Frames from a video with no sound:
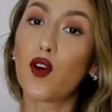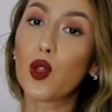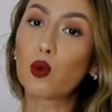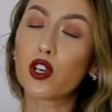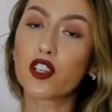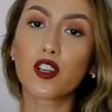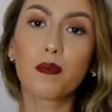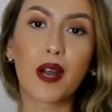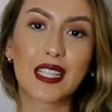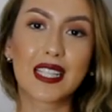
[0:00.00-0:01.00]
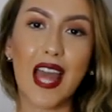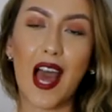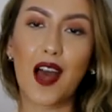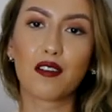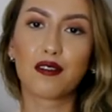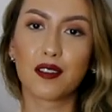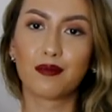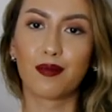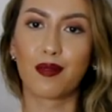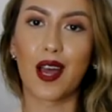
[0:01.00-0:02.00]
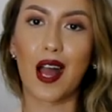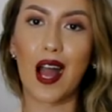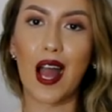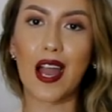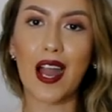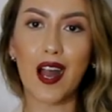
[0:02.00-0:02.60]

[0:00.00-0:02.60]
fall wardrobe must-have I